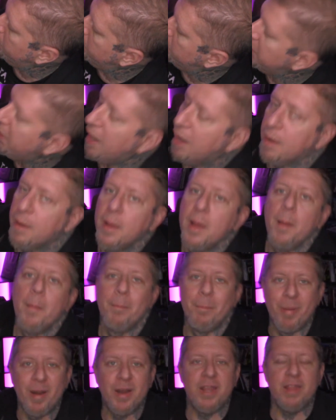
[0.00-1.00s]
Yeah.
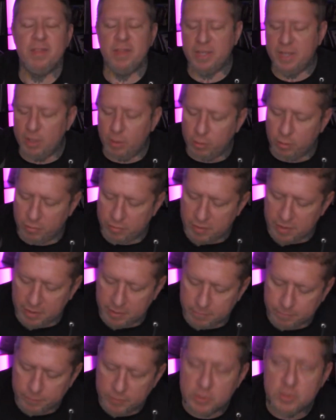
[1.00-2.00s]
Bunny the Killer Thing.
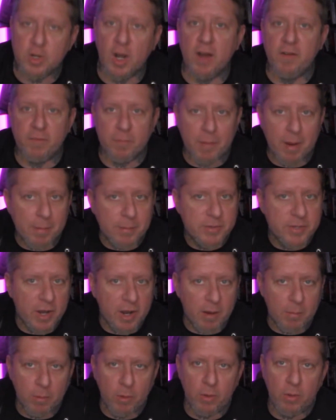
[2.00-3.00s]
Sorry for my
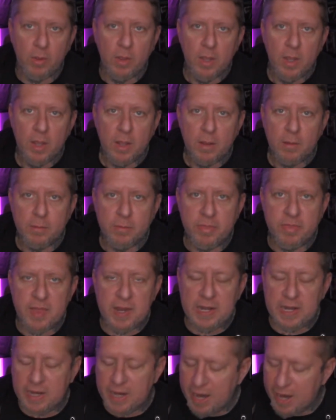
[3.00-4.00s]
terrible
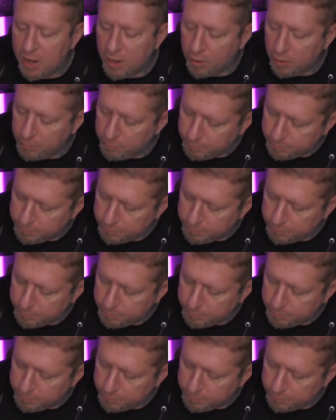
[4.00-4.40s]
thinning hair.